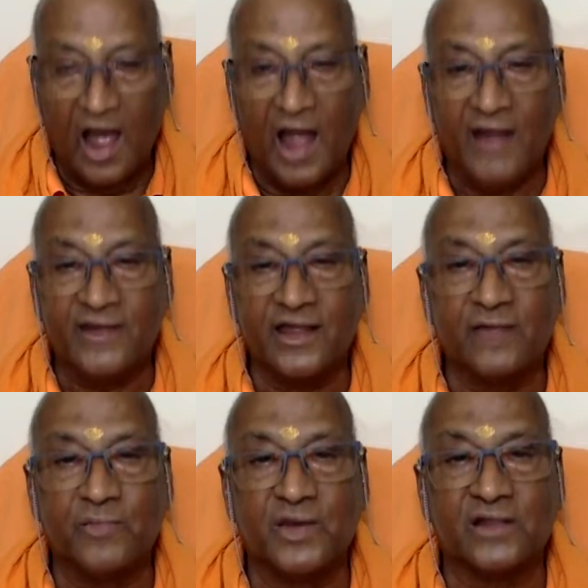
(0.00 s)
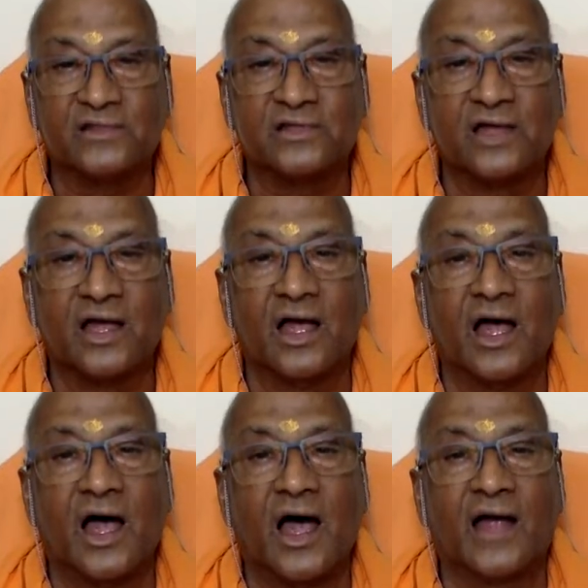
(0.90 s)
I take birth
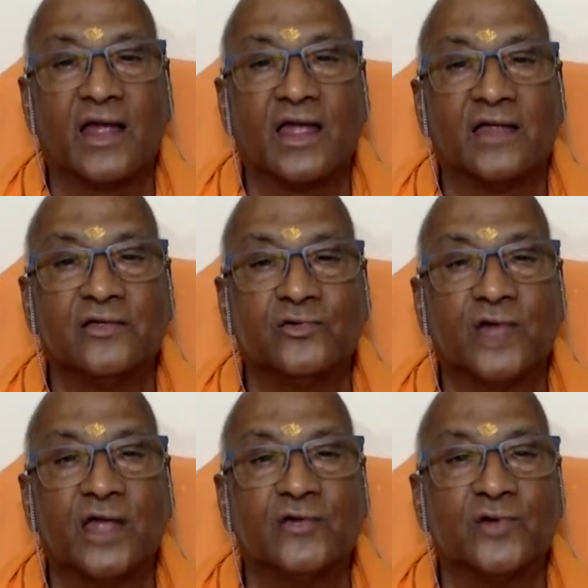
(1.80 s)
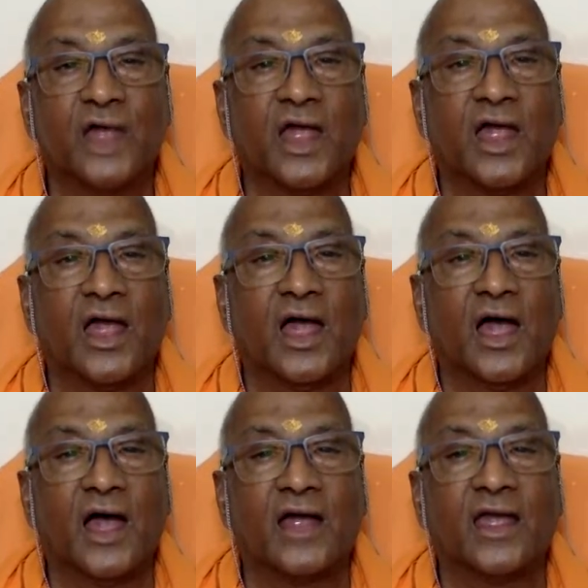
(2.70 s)
again, yuge,
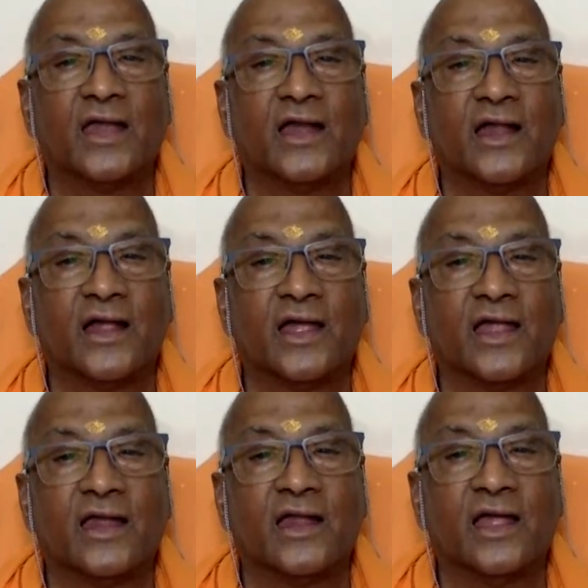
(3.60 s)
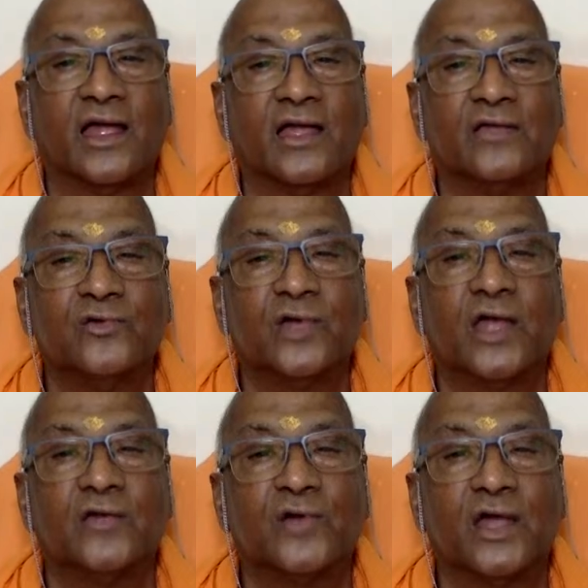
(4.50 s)
again and again.
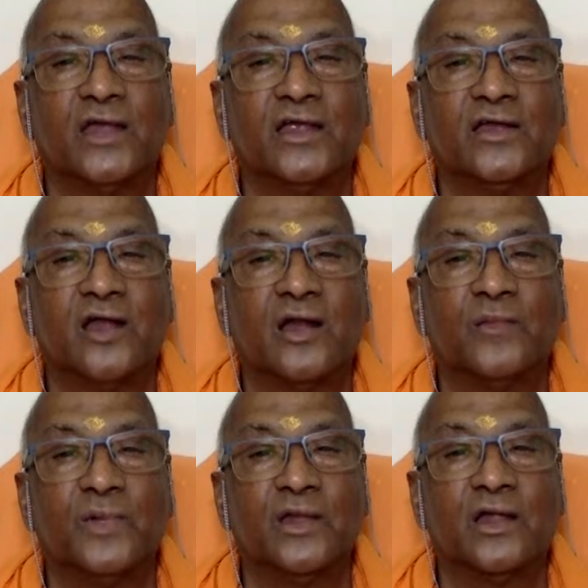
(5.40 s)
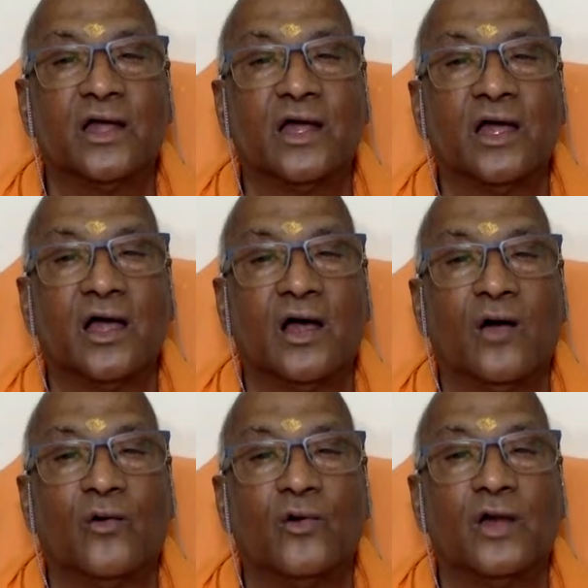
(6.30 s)
Yuge need not mean
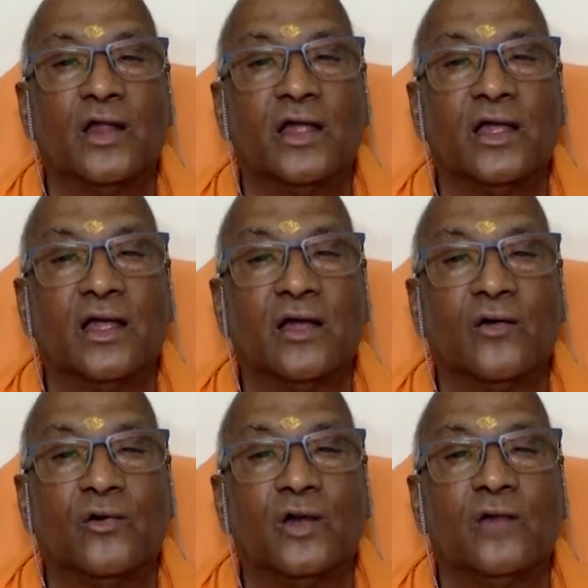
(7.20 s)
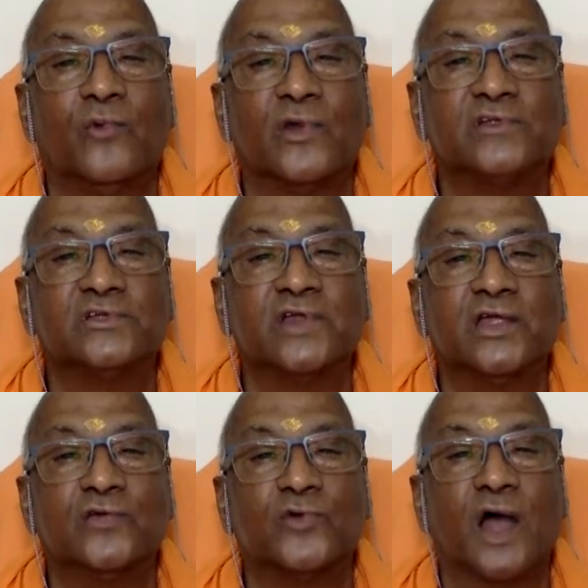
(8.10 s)
only once in a
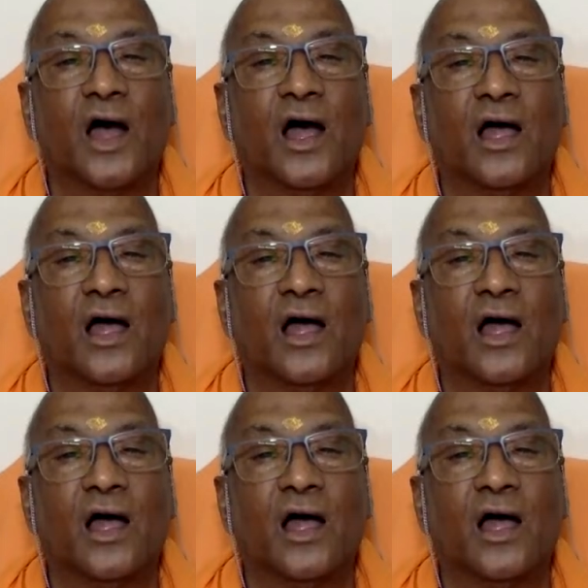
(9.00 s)
yuga.